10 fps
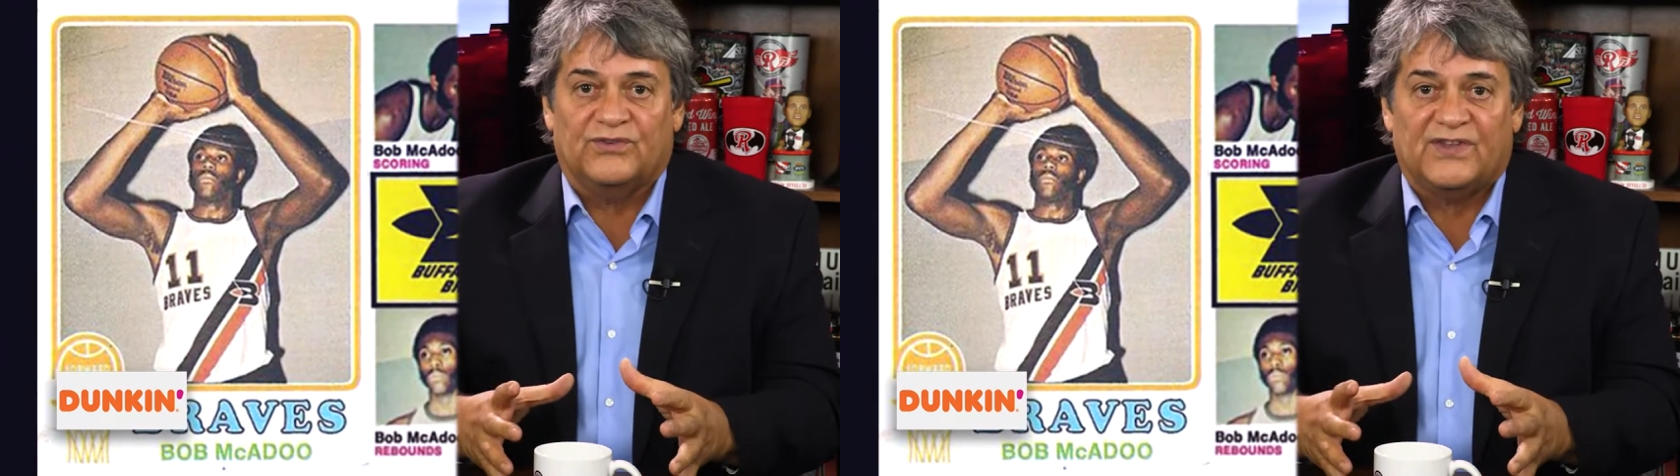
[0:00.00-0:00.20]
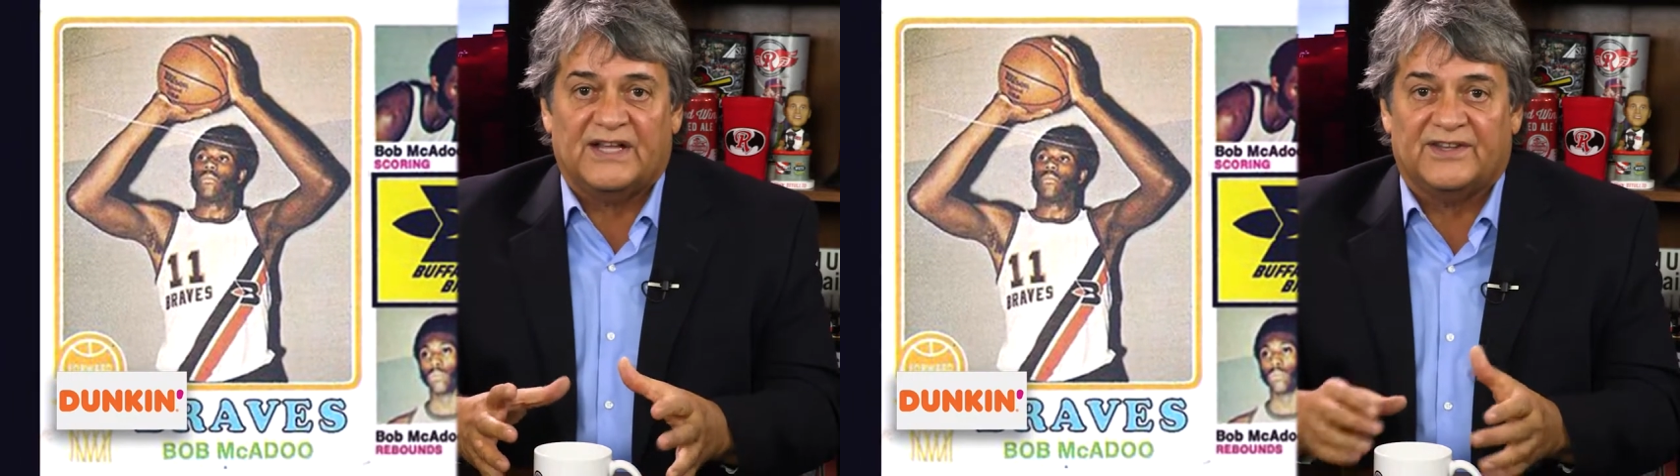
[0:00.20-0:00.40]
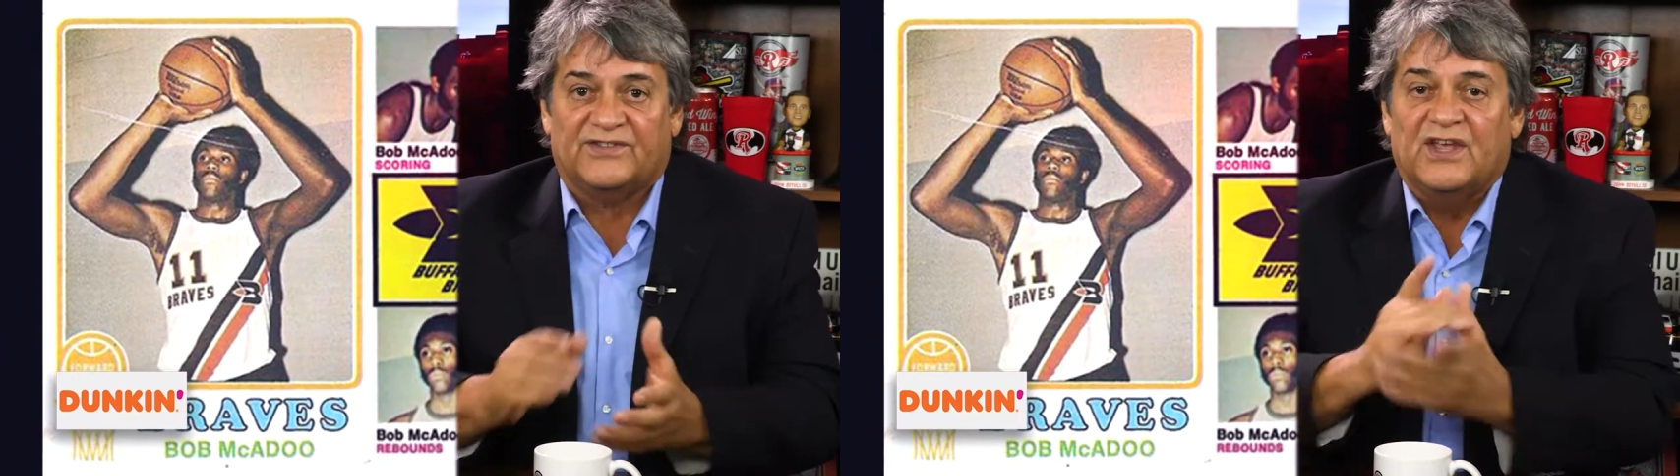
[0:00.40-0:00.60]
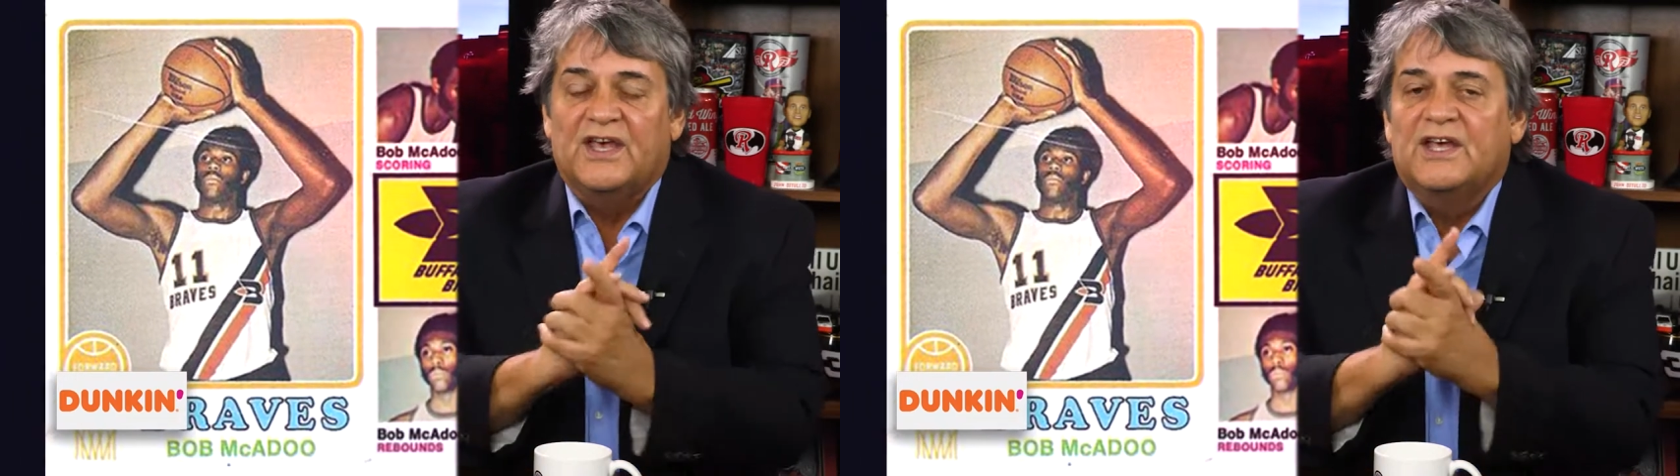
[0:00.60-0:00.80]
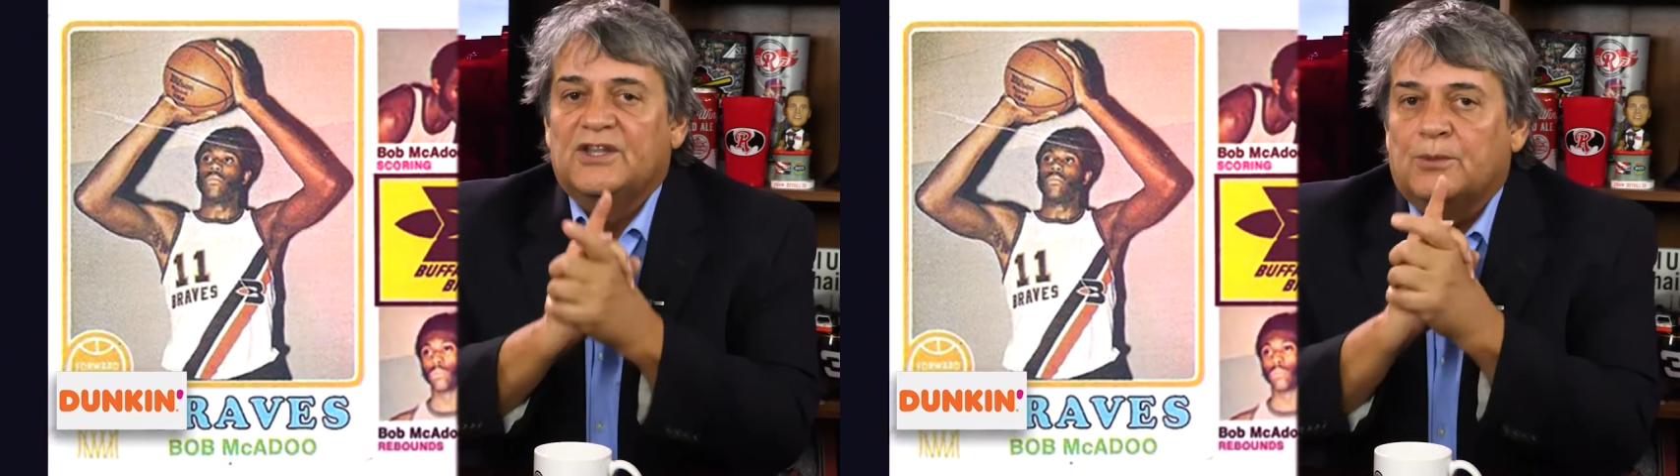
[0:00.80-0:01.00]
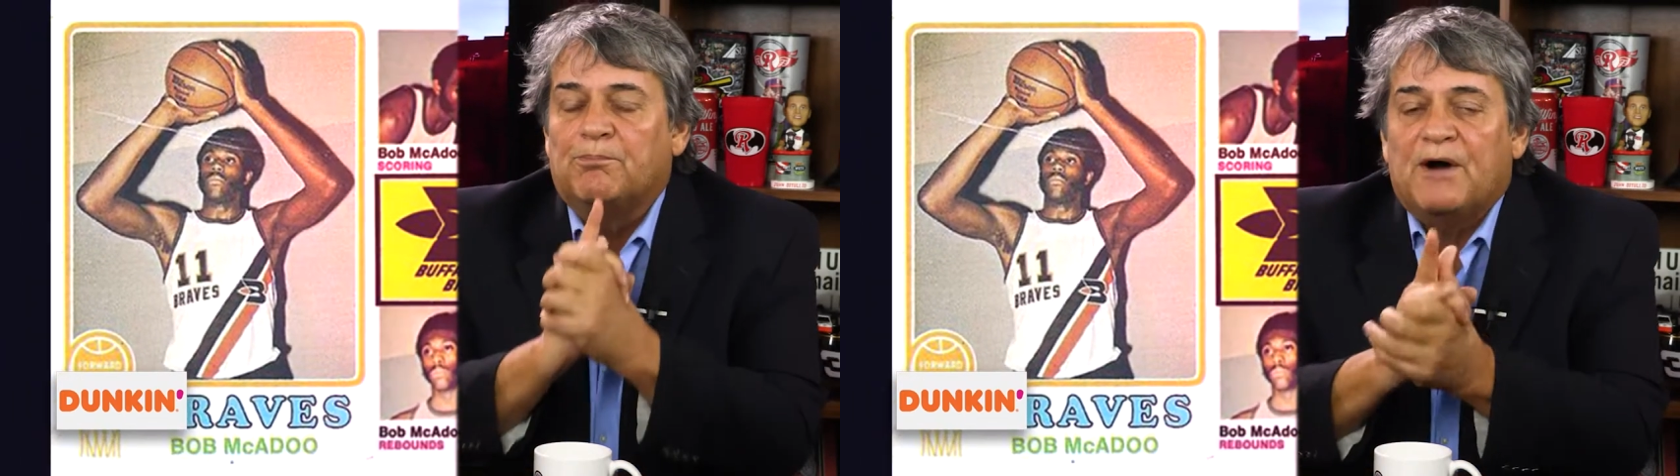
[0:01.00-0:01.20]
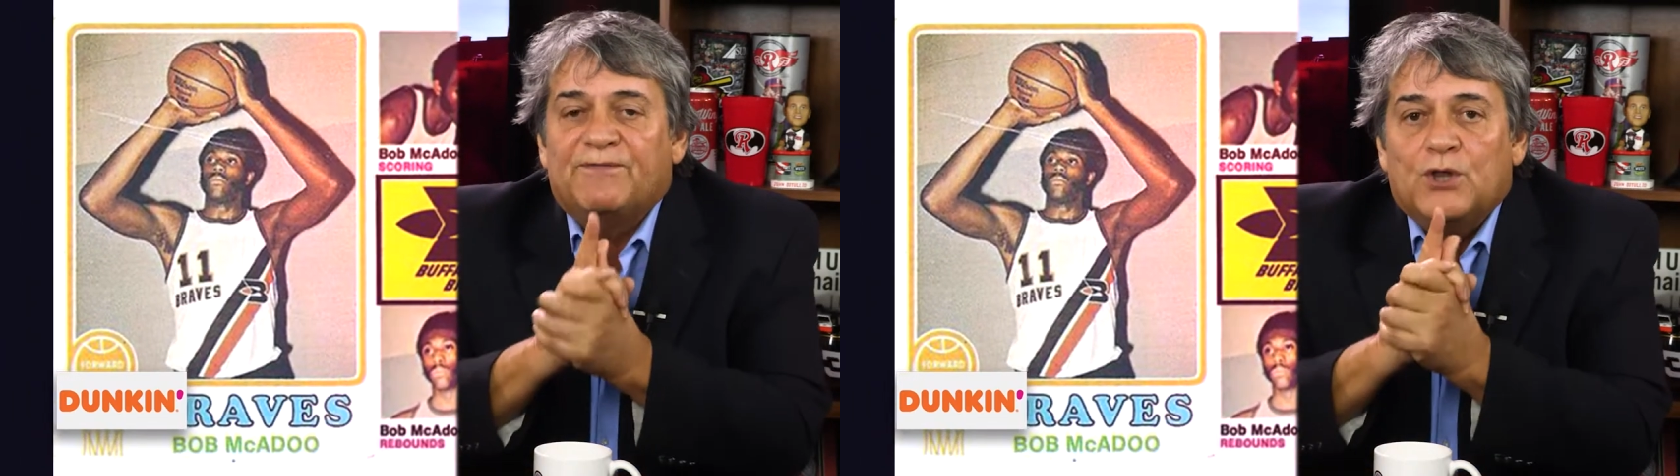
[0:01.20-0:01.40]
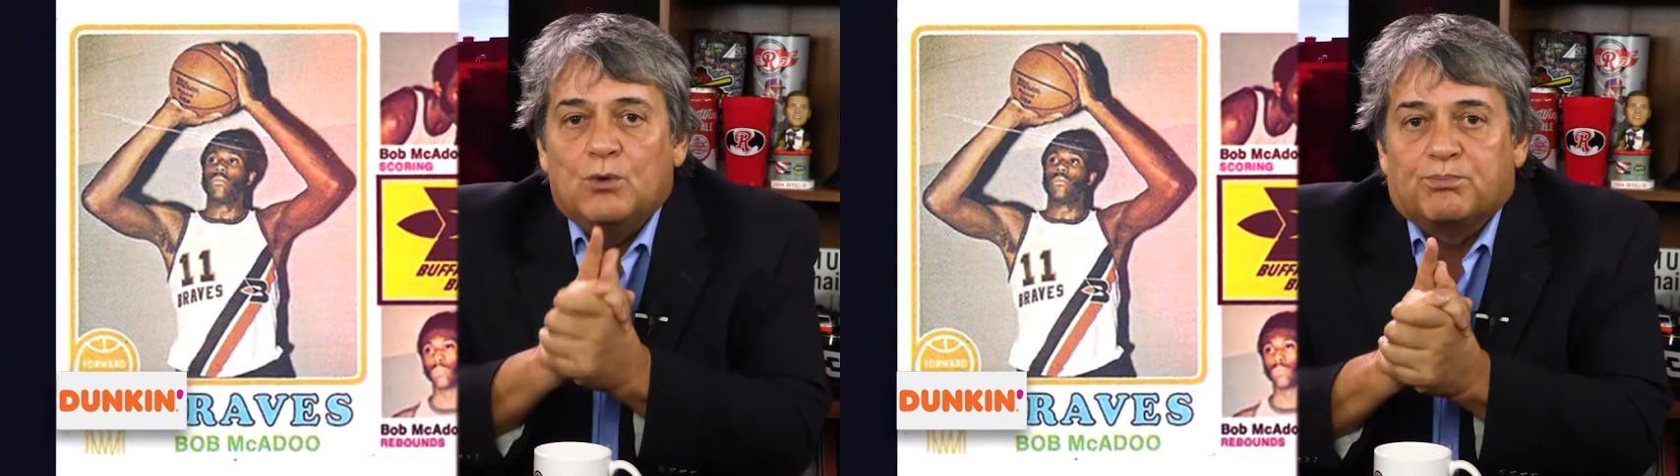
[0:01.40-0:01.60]
of Celtics. The
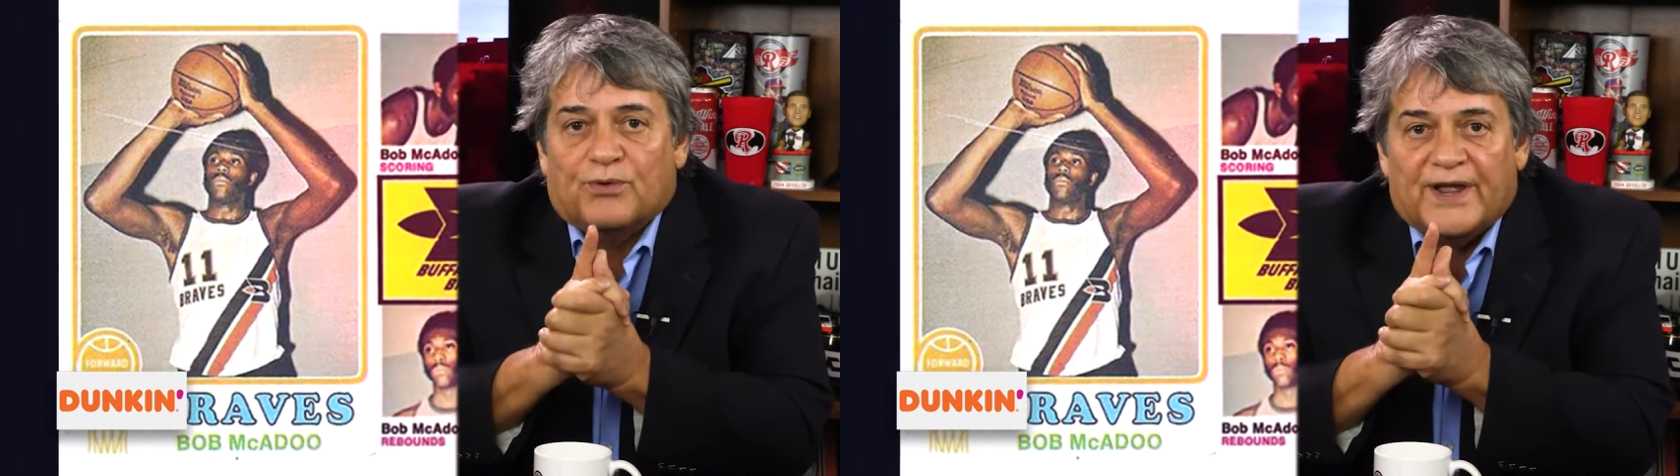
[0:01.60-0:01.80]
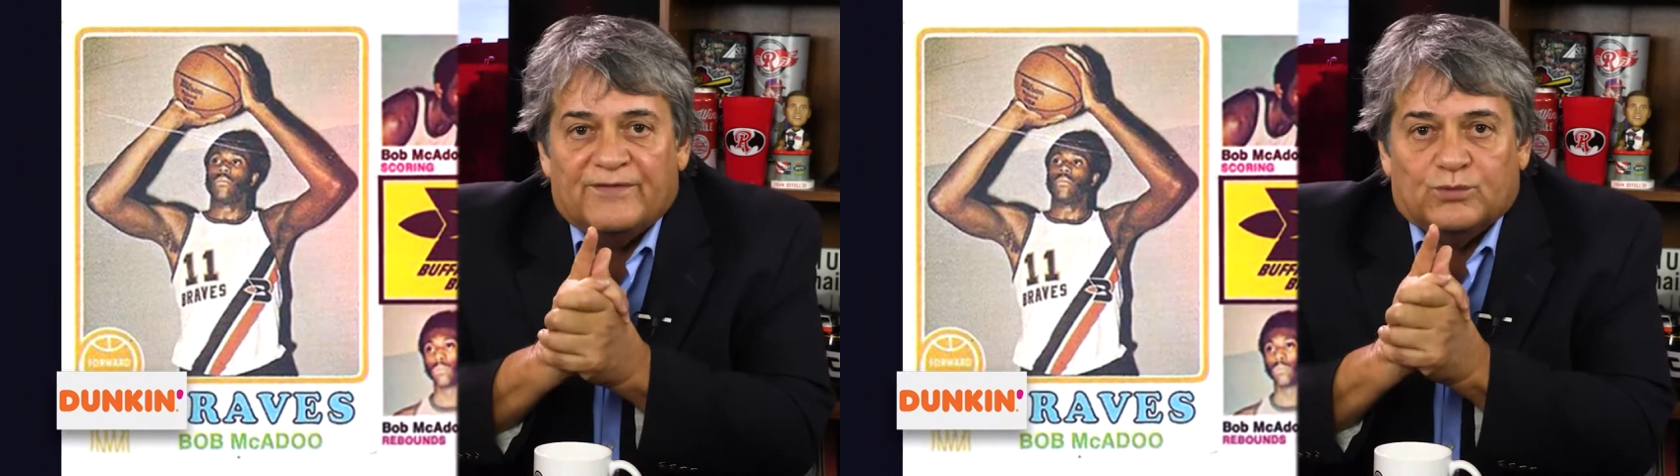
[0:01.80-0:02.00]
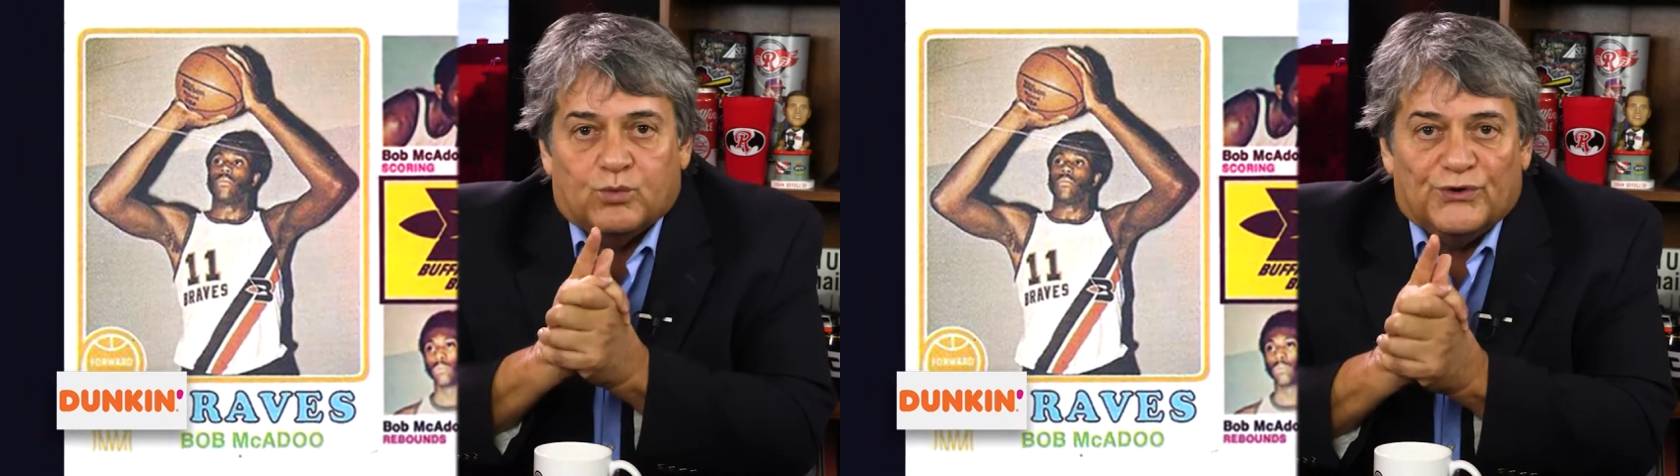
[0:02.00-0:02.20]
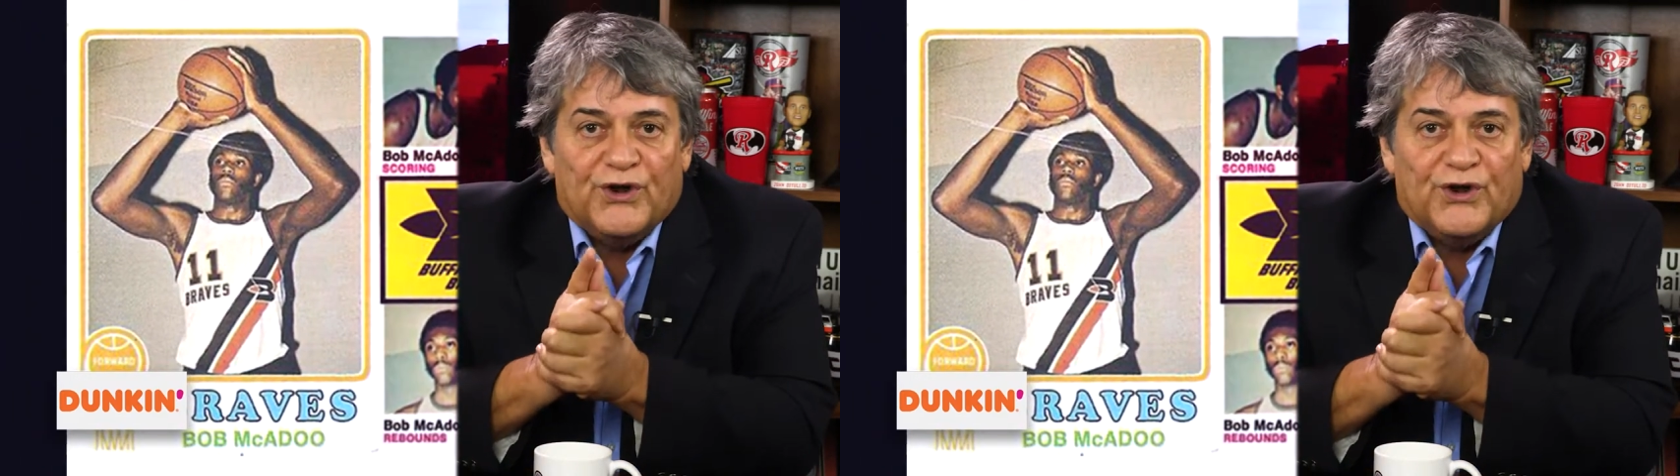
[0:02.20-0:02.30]
Buffalo Braves were